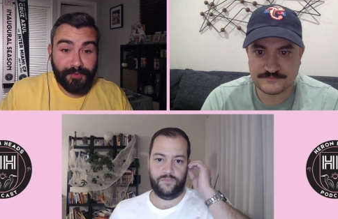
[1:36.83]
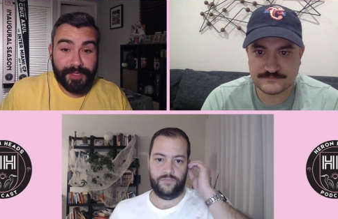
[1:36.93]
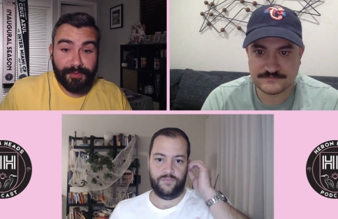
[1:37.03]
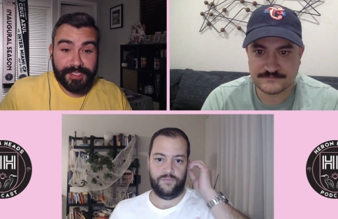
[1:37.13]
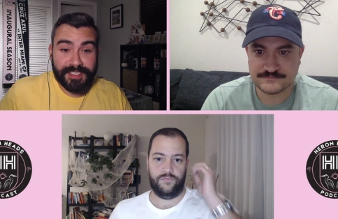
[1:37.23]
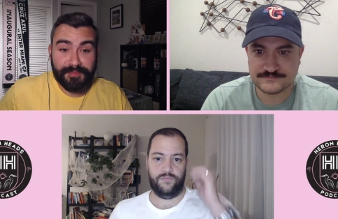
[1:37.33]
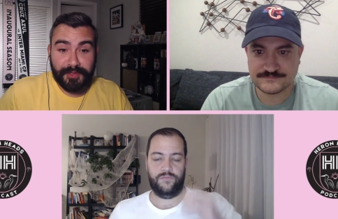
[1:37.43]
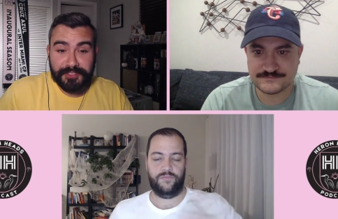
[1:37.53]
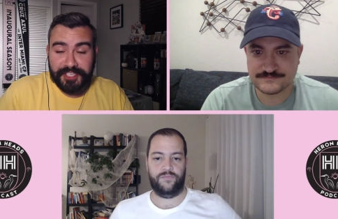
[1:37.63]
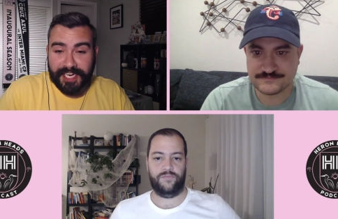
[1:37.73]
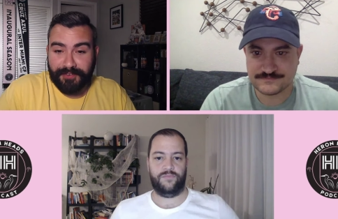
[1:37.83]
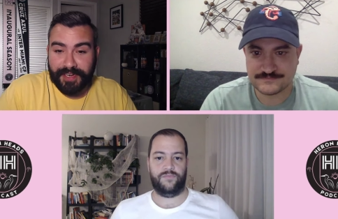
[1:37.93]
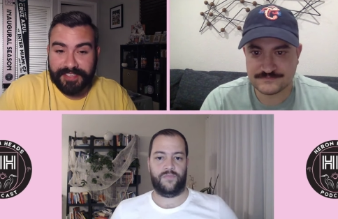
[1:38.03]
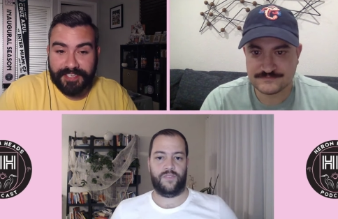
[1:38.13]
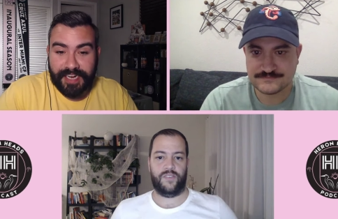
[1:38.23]
Speaker 1: what, what's the pulse check
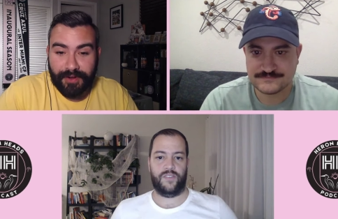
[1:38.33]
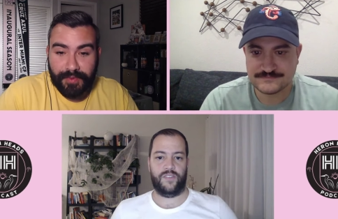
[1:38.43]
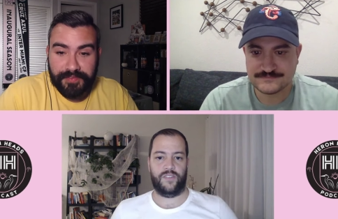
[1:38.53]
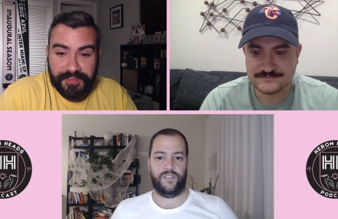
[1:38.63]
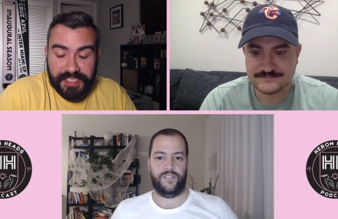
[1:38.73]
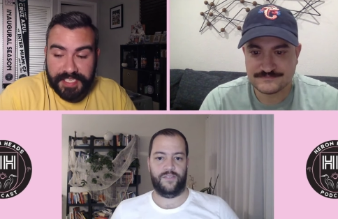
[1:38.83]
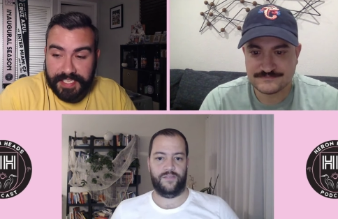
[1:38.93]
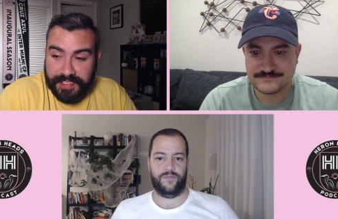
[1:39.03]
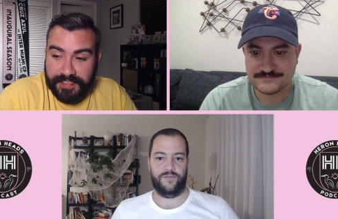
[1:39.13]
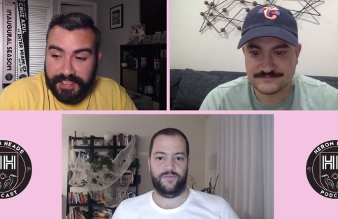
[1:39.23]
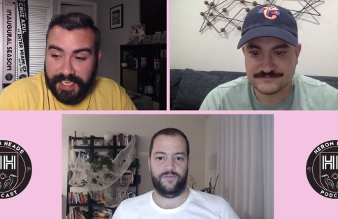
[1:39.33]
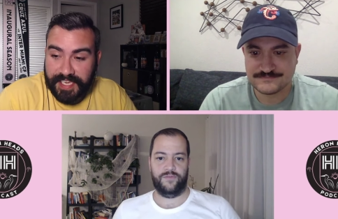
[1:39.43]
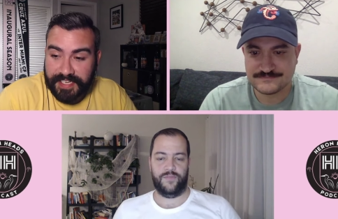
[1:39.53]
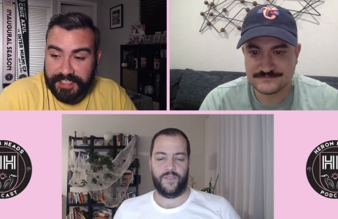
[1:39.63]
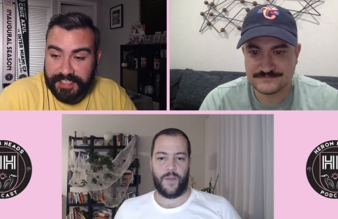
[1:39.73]
around here? How are we feeling,
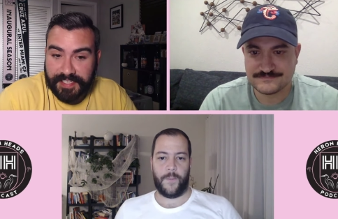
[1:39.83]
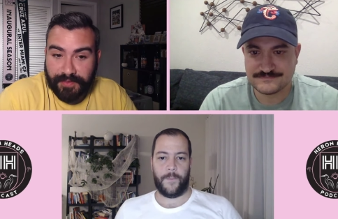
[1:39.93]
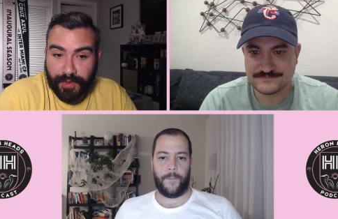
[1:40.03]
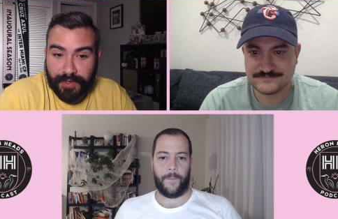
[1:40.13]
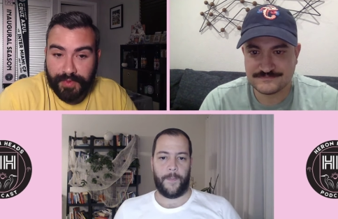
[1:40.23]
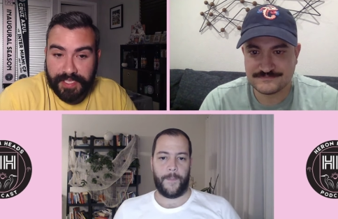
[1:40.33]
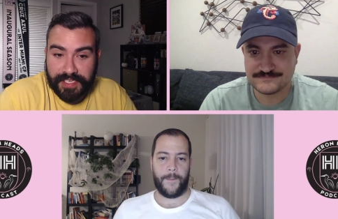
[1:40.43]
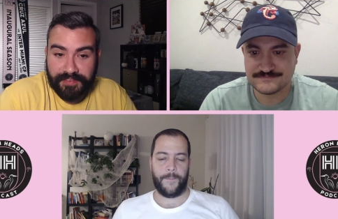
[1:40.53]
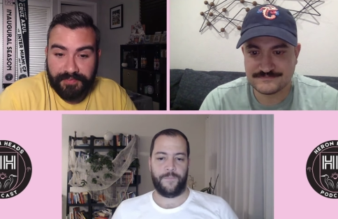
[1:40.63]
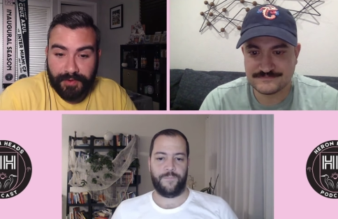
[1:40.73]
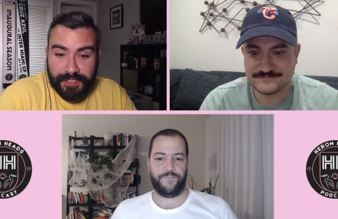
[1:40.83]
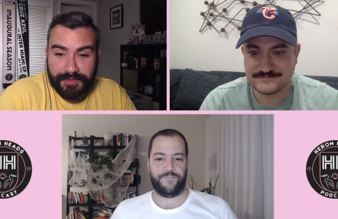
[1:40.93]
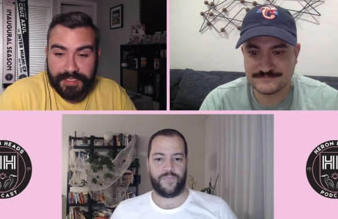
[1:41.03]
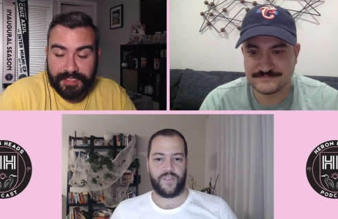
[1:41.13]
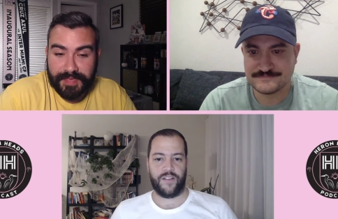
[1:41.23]
and uh, what are we looking forward
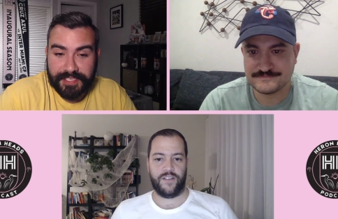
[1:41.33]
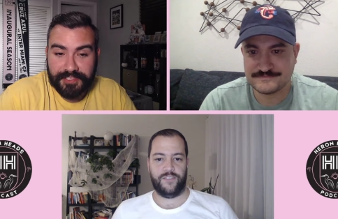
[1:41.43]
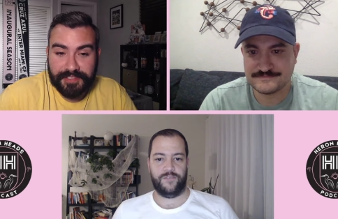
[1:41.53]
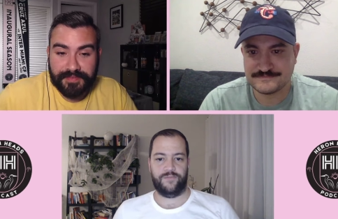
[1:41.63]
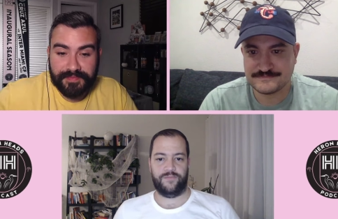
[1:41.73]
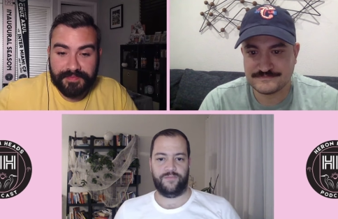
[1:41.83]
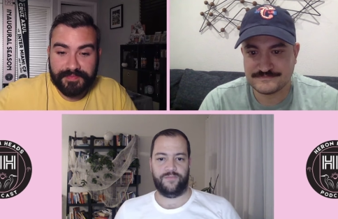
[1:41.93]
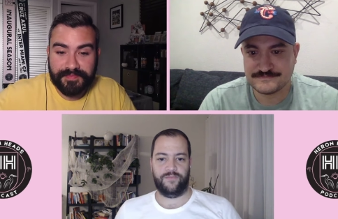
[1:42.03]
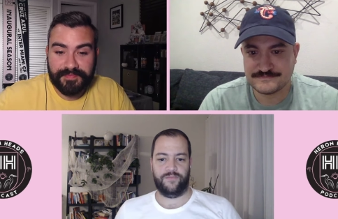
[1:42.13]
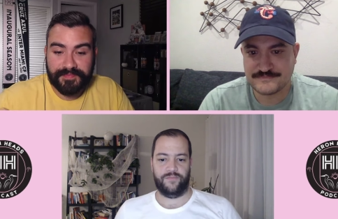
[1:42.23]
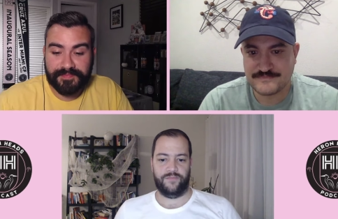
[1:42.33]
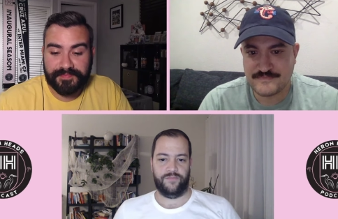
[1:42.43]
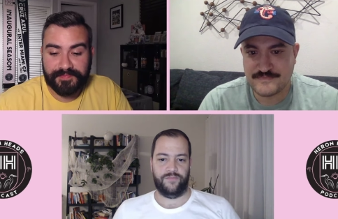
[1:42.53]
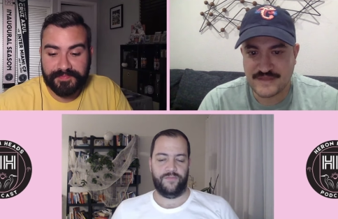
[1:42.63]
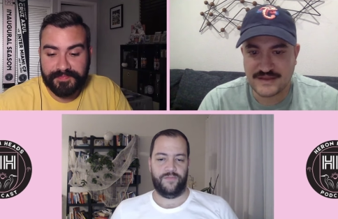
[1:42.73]
to in this match?
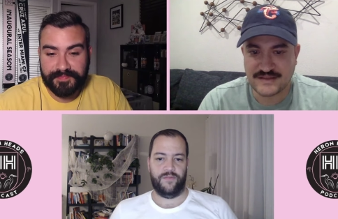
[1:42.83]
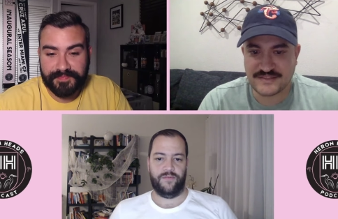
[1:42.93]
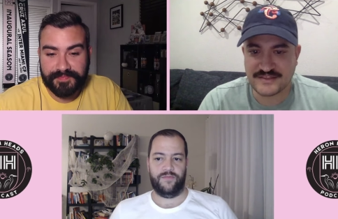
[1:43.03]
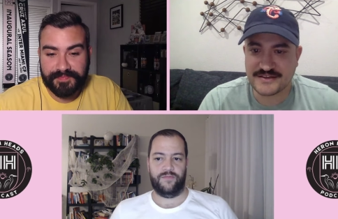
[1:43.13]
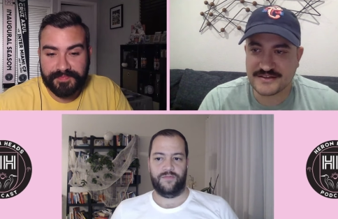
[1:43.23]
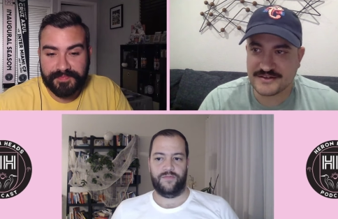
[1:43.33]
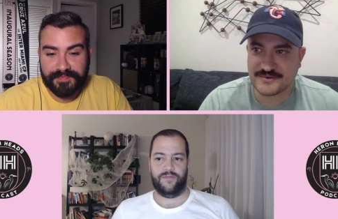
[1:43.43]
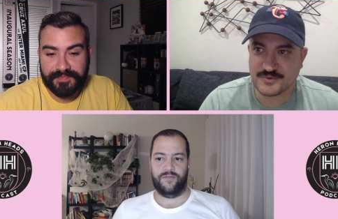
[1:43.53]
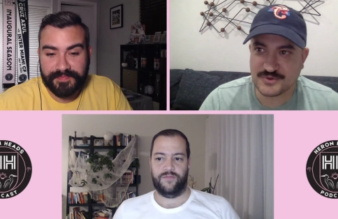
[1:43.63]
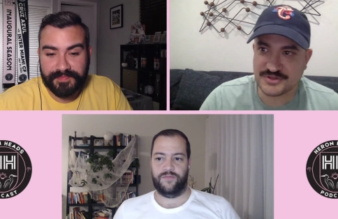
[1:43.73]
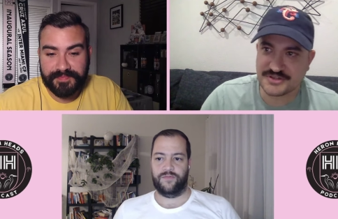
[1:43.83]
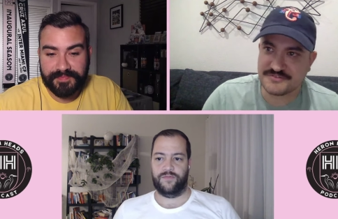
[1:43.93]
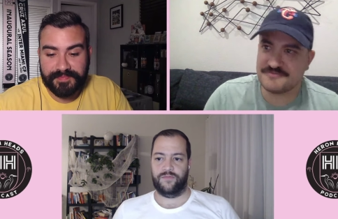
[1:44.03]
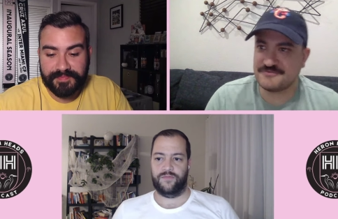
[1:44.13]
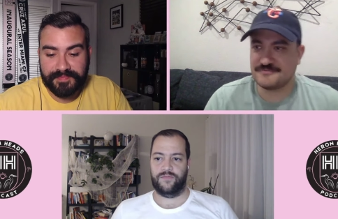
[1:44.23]
Speaker 2: I think uh, we're
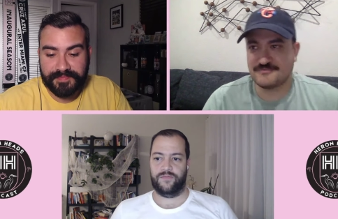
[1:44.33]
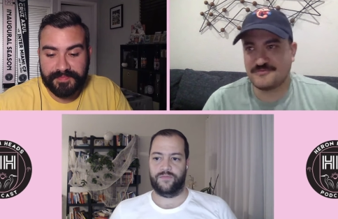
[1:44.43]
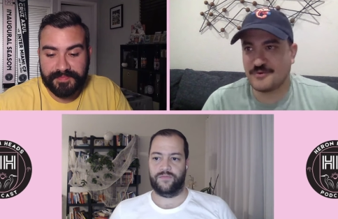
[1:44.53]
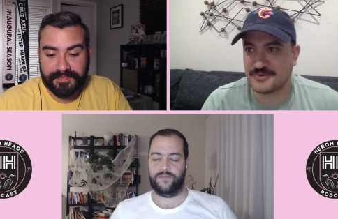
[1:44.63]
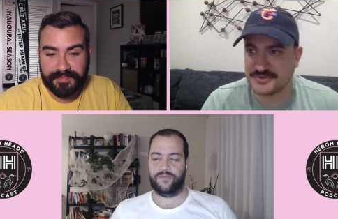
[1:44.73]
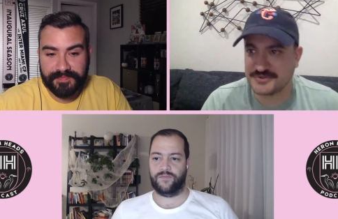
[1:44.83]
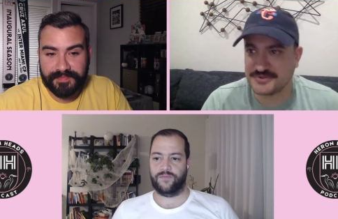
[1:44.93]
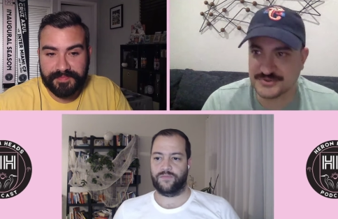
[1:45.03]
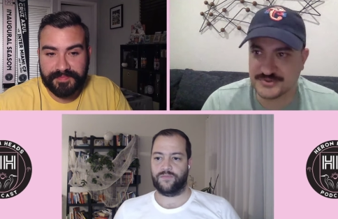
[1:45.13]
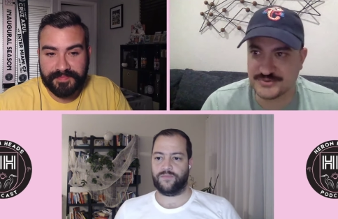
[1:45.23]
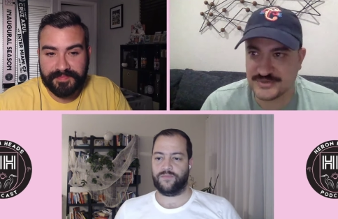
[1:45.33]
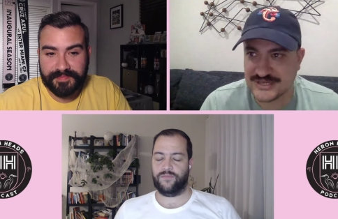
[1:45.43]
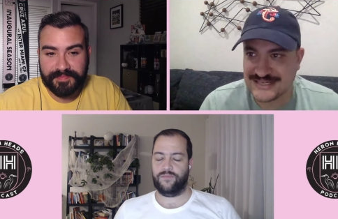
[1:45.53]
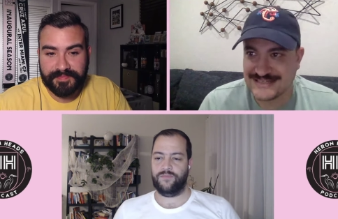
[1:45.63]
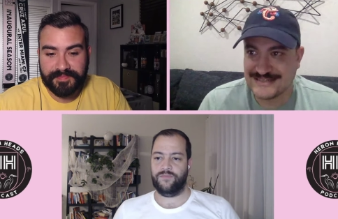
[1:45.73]
looking forward to
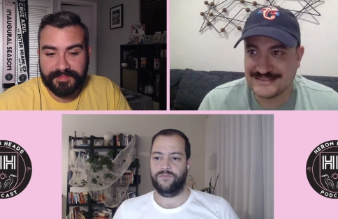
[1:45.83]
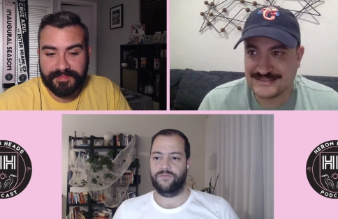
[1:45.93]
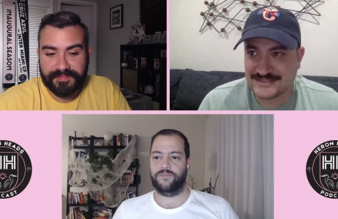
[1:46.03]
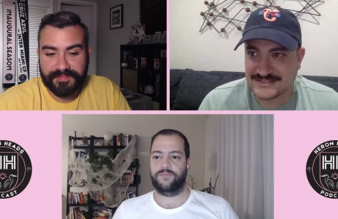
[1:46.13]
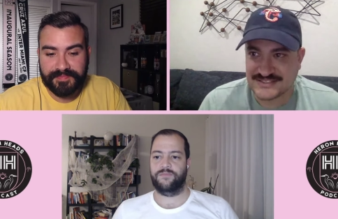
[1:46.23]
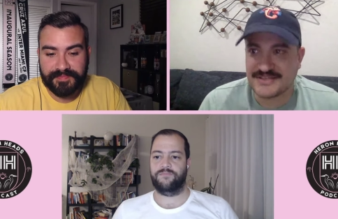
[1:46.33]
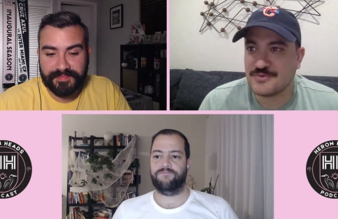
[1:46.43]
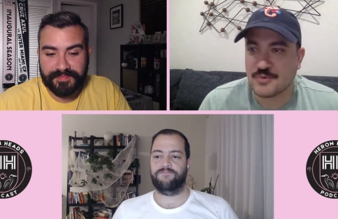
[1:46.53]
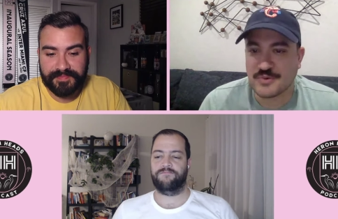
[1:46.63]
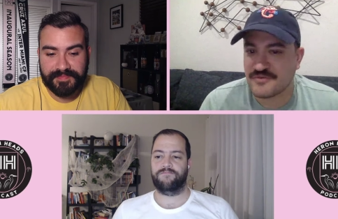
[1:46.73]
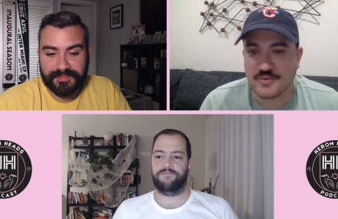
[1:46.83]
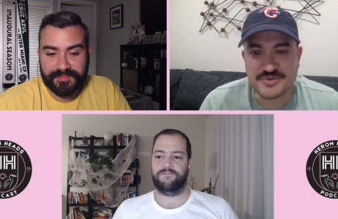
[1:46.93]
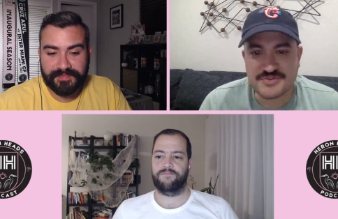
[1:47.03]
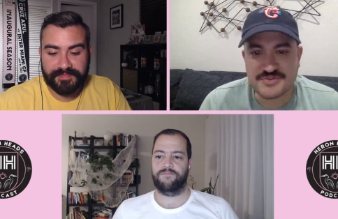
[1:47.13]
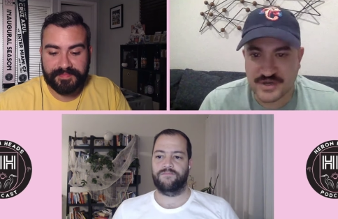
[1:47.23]
seeing what we've
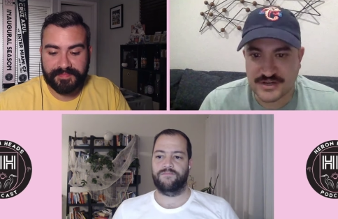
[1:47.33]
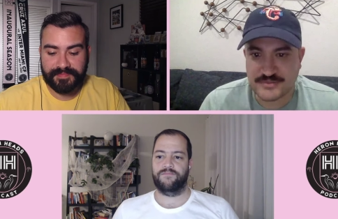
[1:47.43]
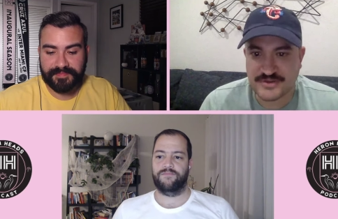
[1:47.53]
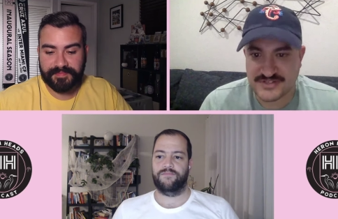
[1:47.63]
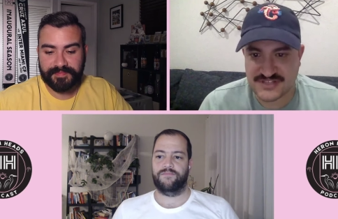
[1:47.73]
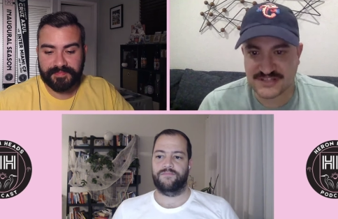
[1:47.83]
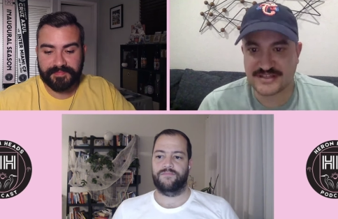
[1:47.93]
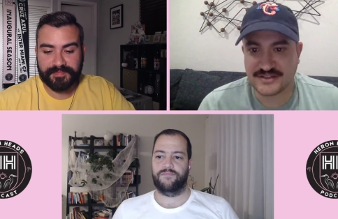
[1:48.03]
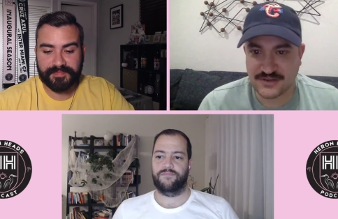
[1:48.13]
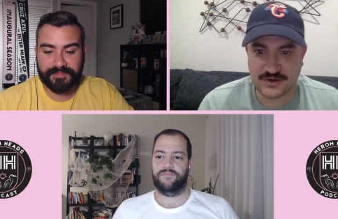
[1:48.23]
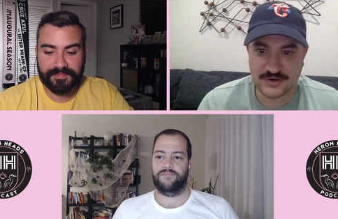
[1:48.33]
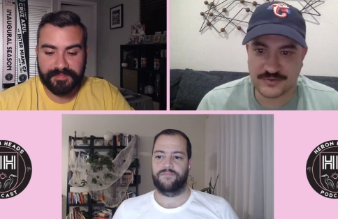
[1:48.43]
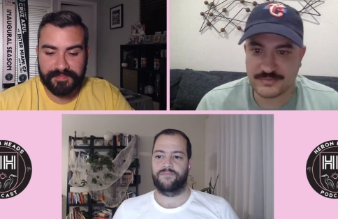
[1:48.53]
always been talking about, seeing our